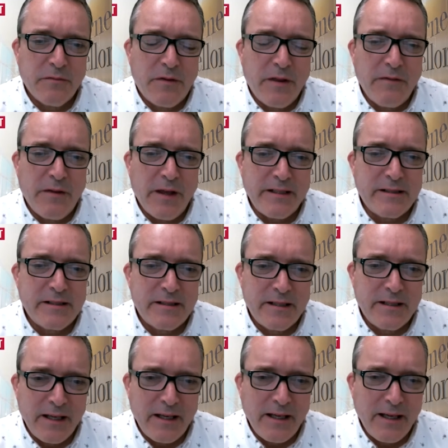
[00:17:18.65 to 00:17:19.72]
that they
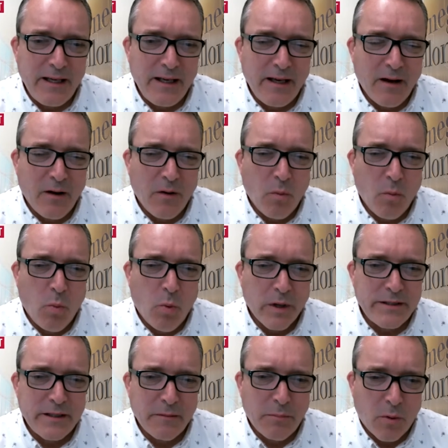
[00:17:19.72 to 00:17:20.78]
see
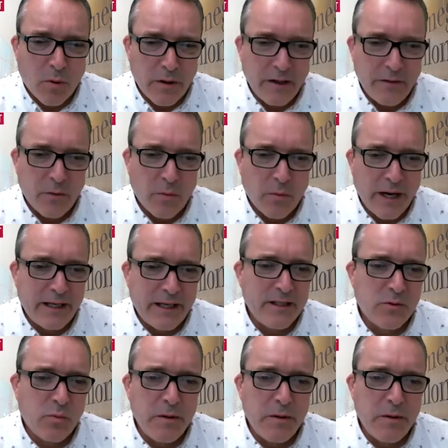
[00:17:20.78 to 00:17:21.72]
what's important in the rankings.